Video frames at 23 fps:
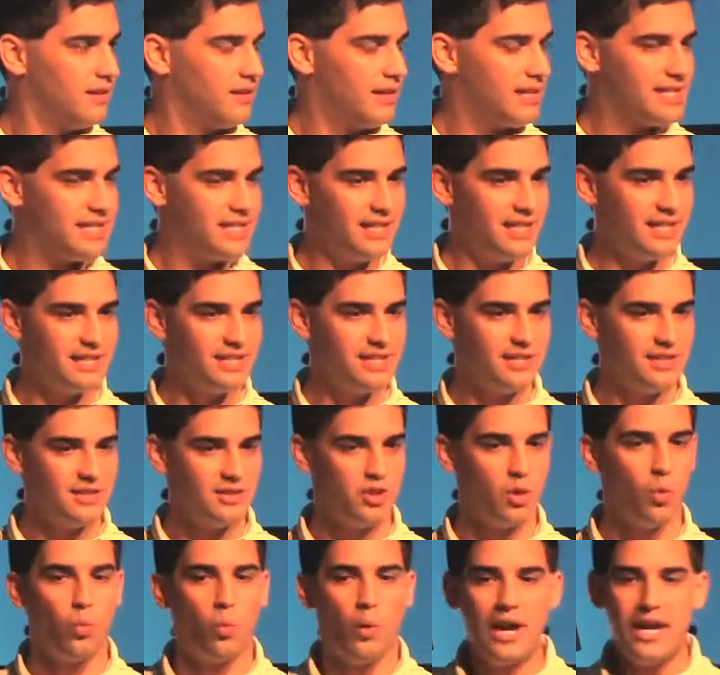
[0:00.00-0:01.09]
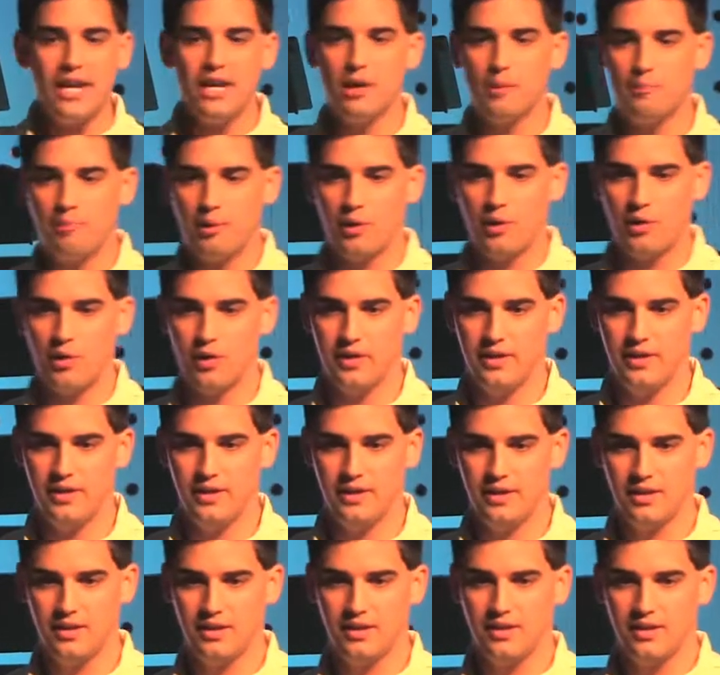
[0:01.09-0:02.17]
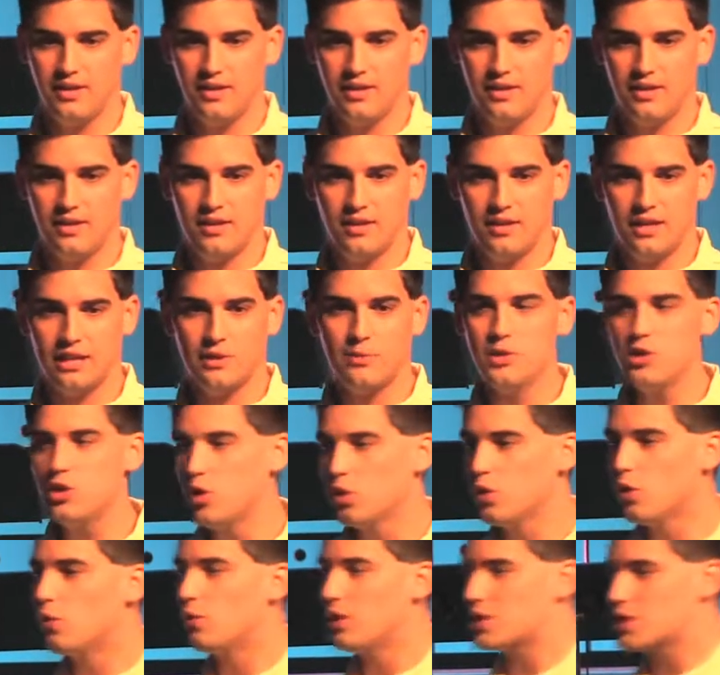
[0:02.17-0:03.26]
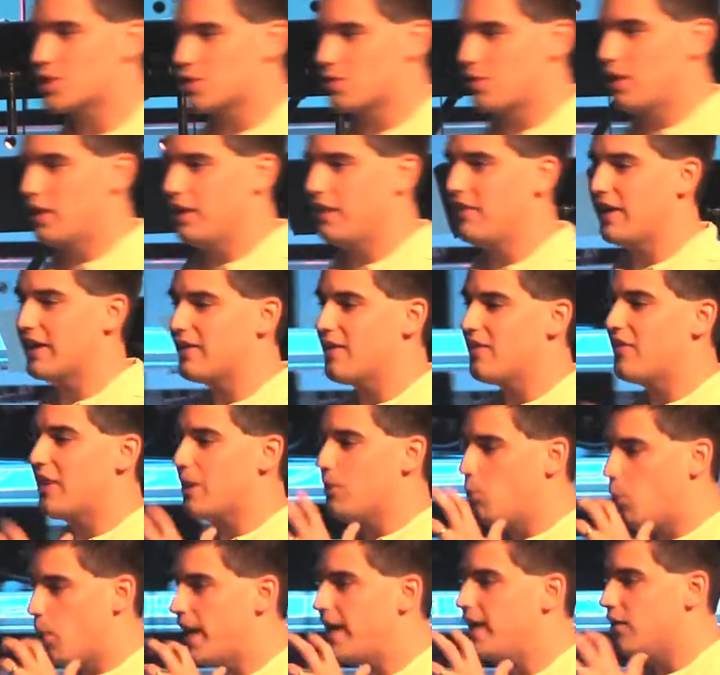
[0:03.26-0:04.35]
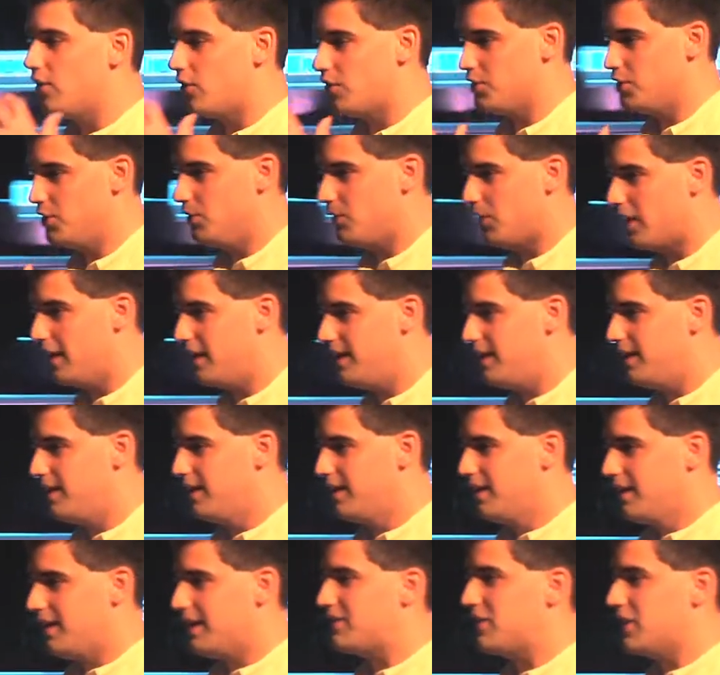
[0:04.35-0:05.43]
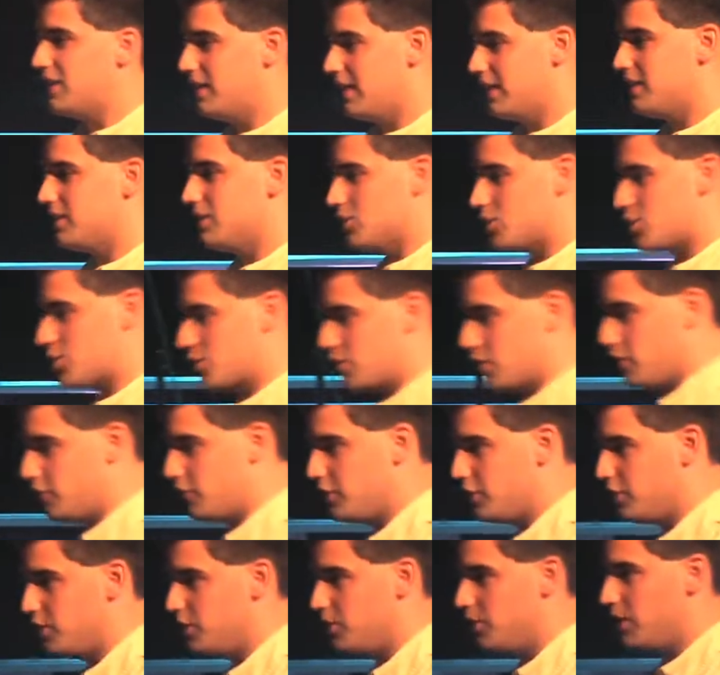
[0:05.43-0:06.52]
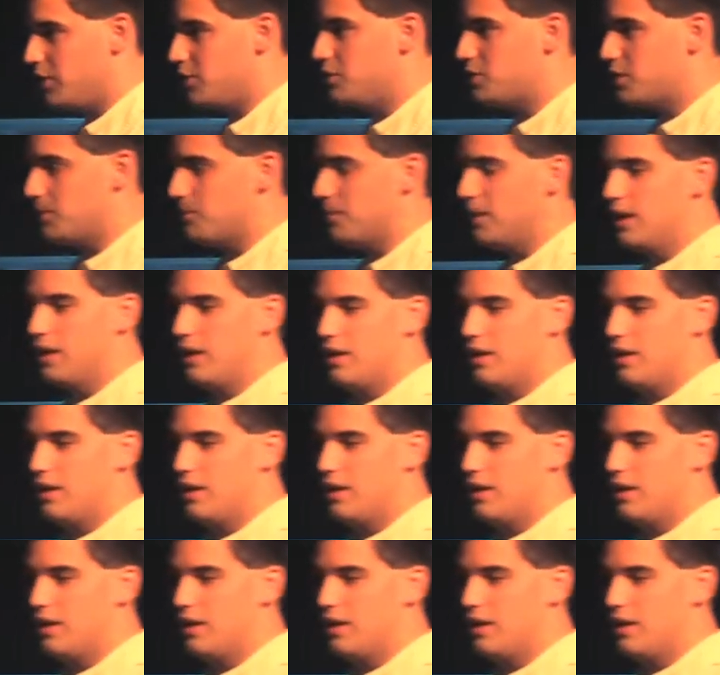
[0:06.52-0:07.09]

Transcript: That's it, to wait upon. Like when you go to a restaurant and like they wait on you, right? Like they're serving you and you tip.